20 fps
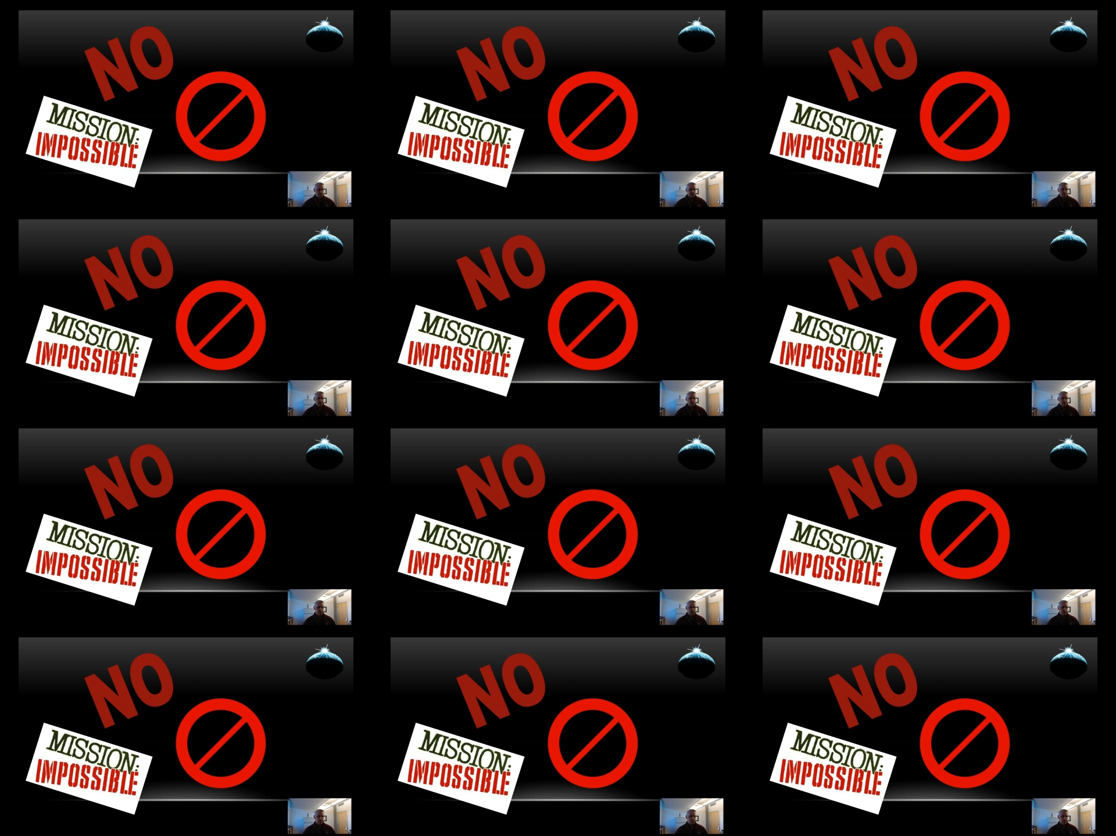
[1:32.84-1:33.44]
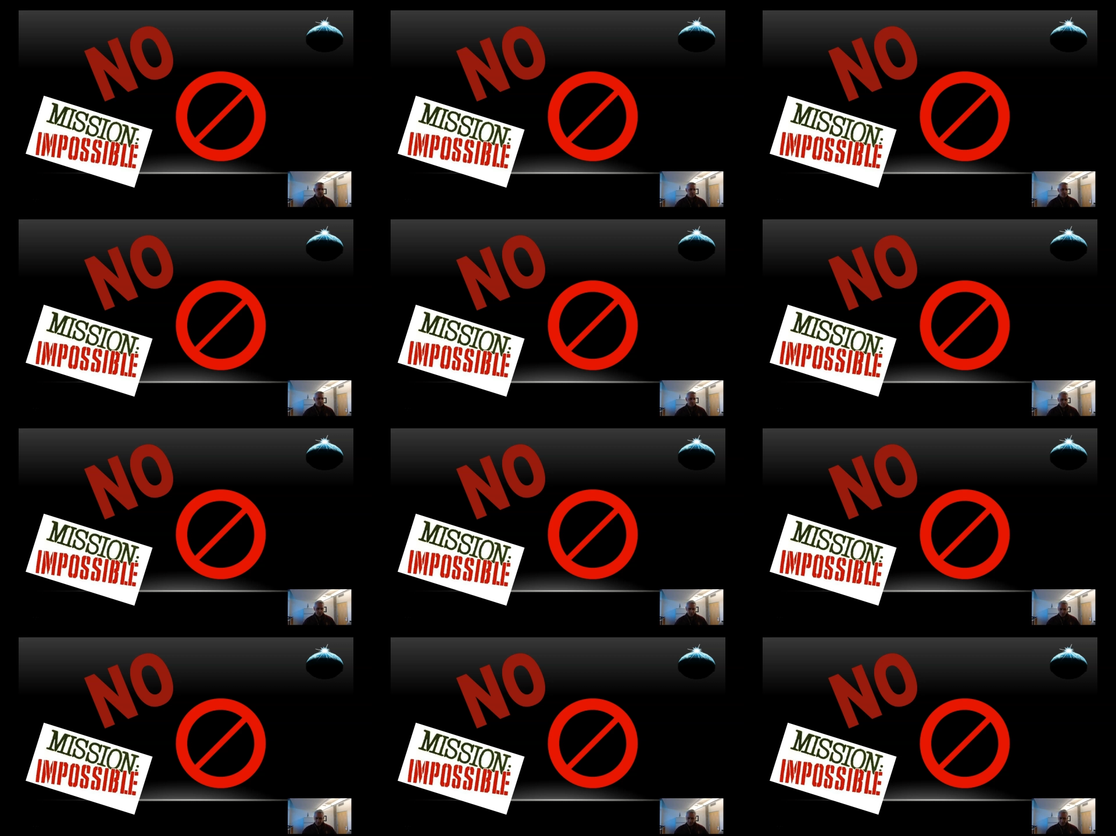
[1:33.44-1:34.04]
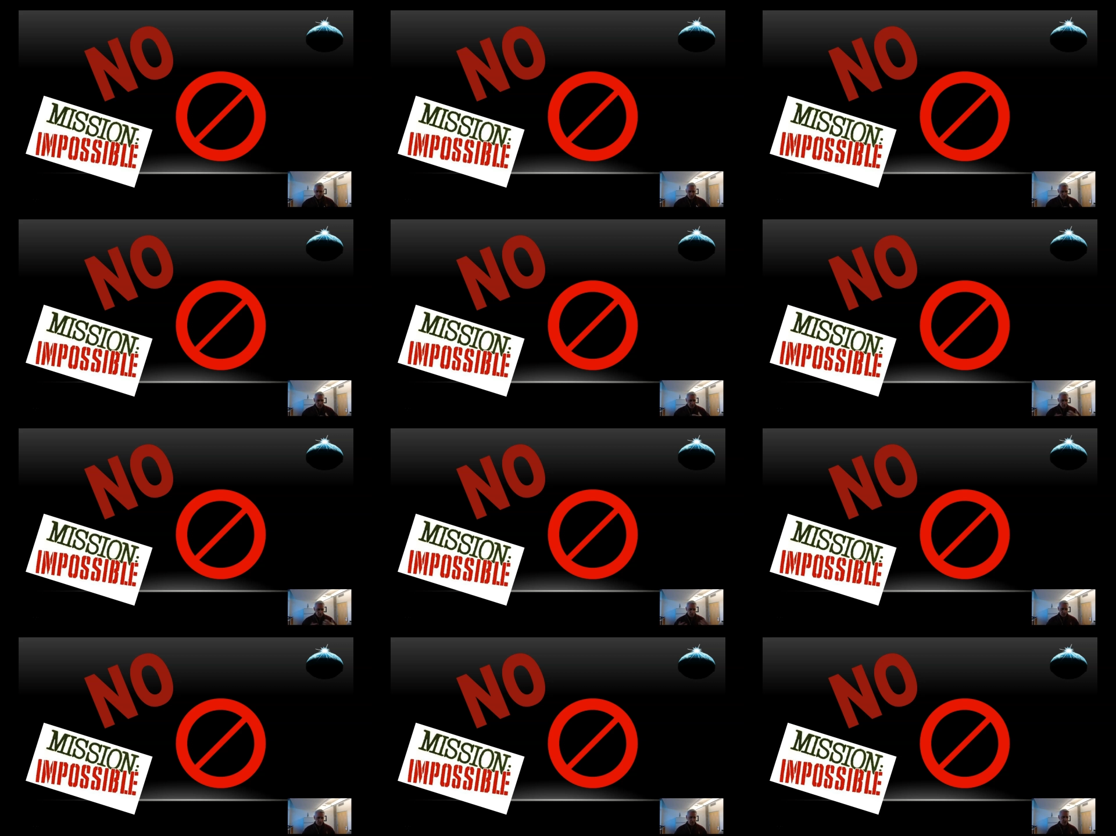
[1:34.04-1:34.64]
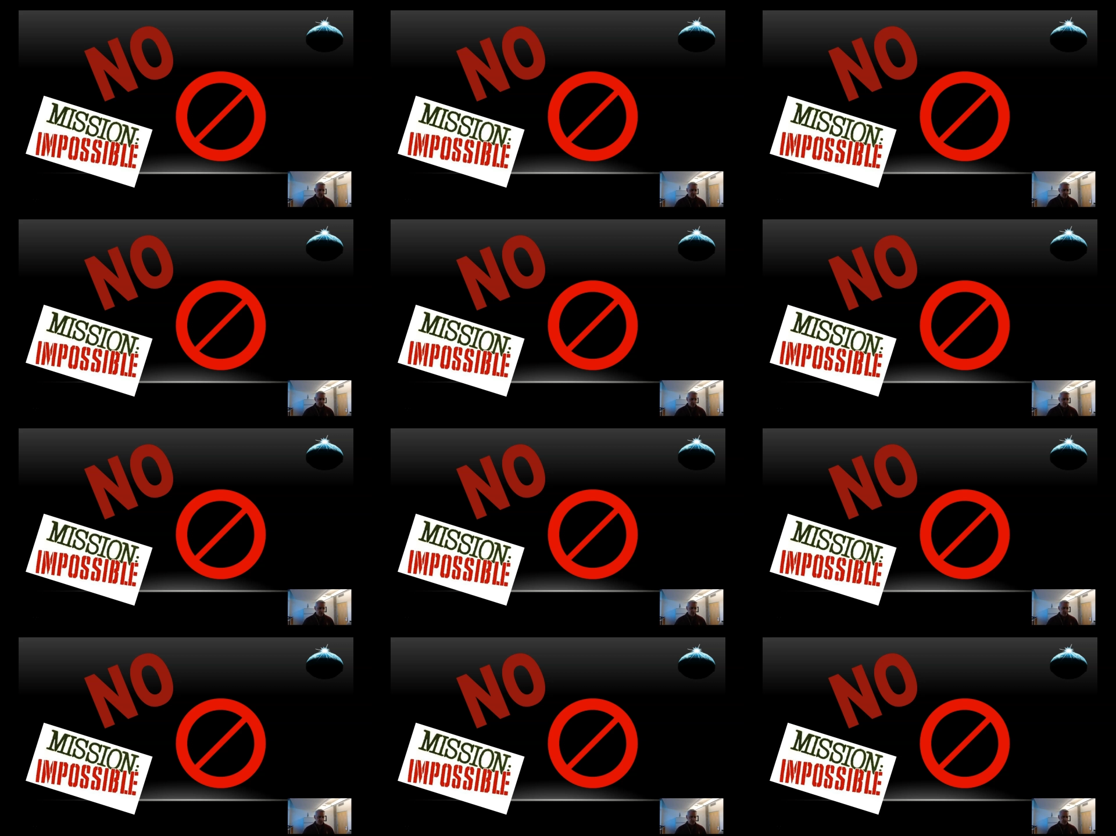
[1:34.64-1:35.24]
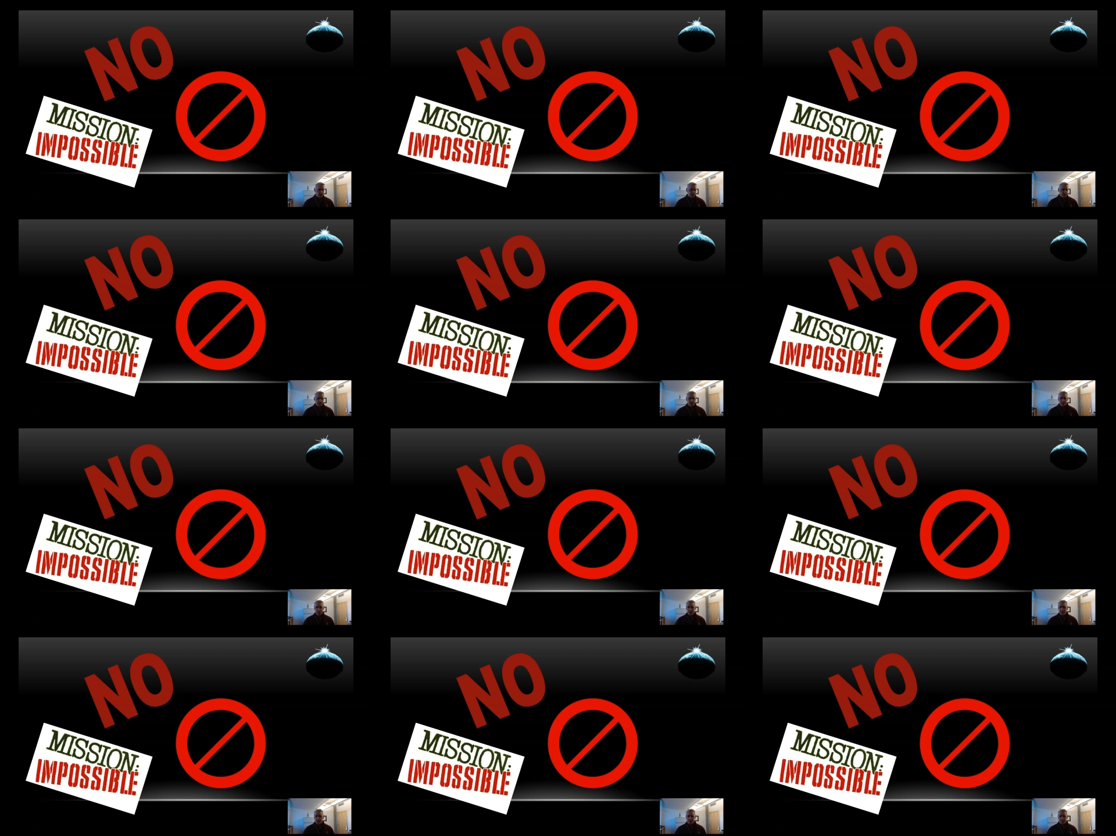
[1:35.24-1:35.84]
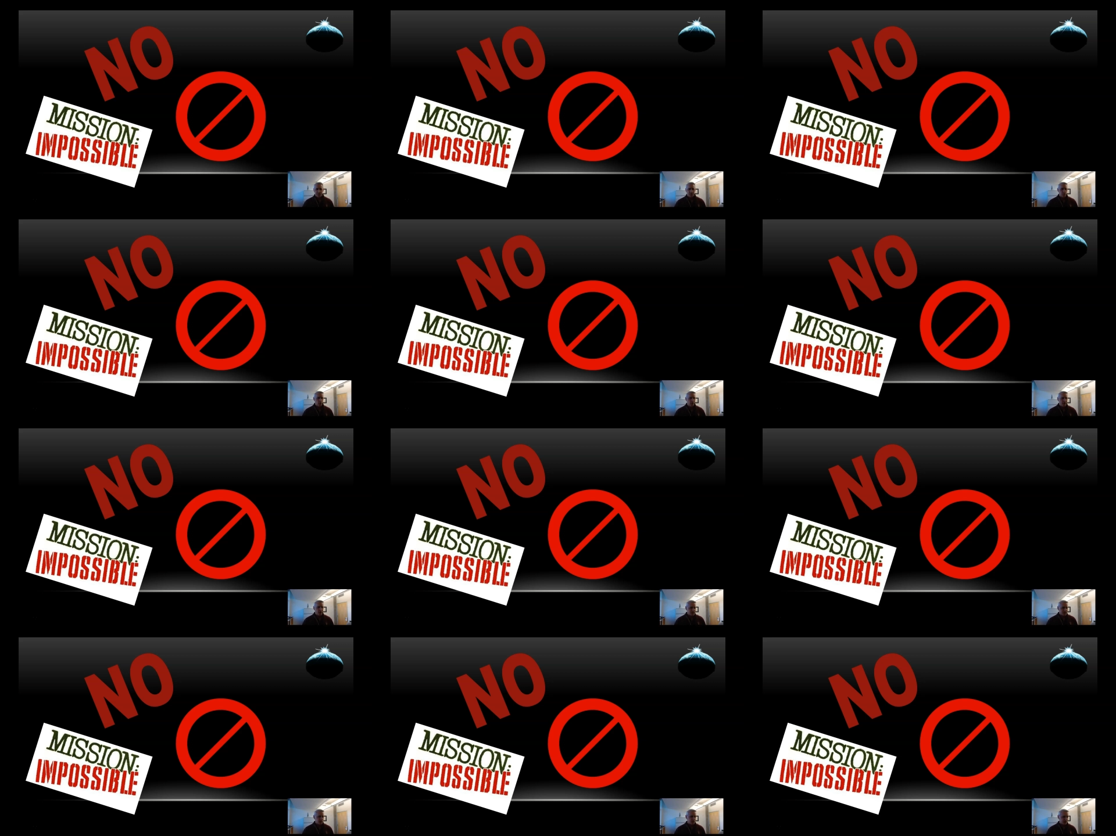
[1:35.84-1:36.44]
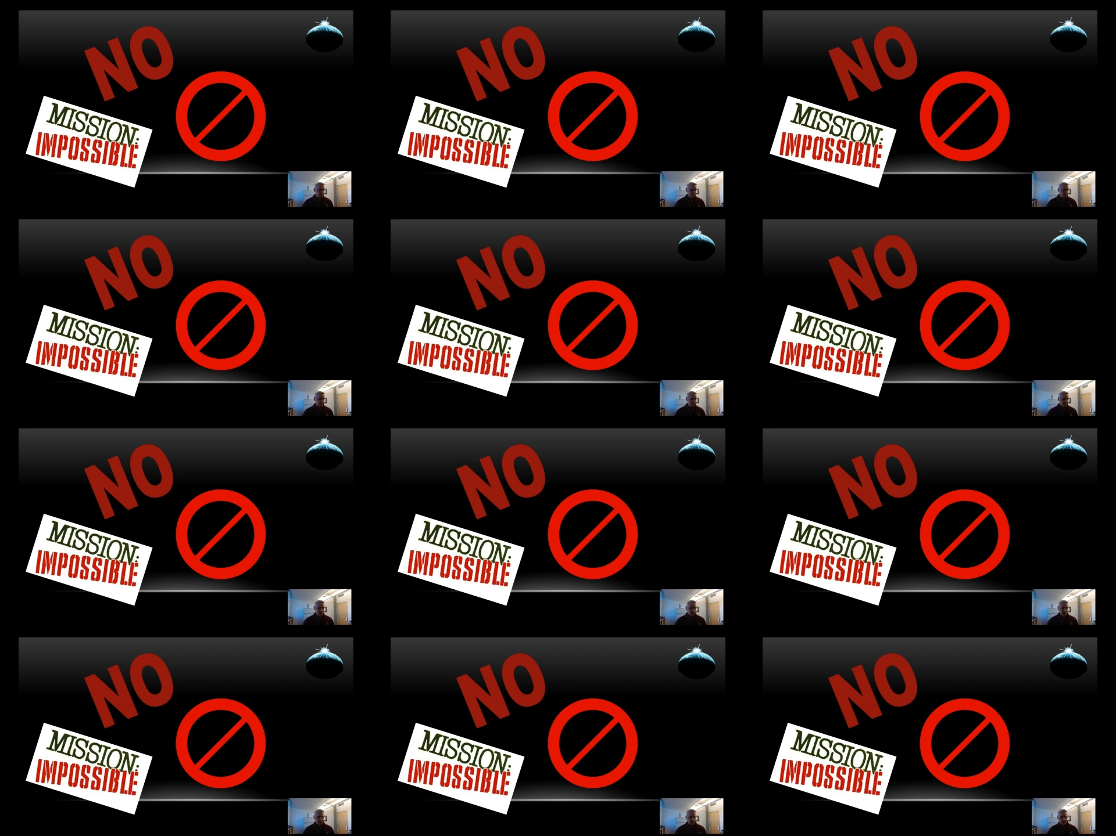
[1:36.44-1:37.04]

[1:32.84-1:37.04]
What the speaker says: (no speaker visible)